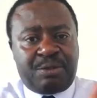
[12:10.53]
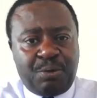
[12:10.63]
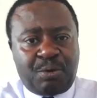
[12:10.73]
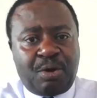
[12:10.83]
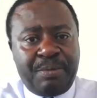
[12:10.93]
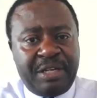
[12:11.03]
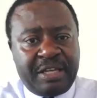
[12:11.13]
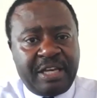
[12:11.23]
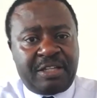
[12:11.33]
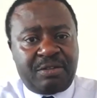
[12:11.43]
to
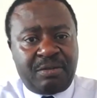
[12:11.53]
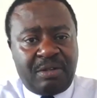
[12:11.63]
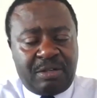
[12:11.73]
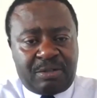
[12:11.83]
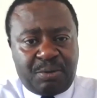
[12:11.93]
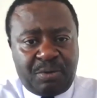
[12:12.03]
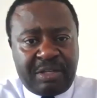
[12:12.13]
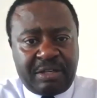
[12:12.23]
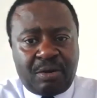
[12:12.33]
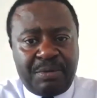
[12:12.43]
communicate to
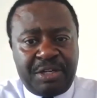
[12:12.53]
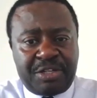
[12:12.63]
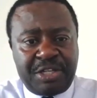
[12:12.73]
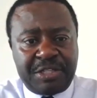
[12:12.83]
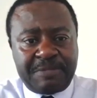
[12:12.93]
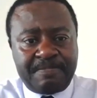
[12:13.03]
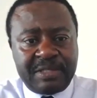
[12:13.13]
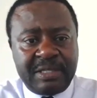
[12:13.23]
the communities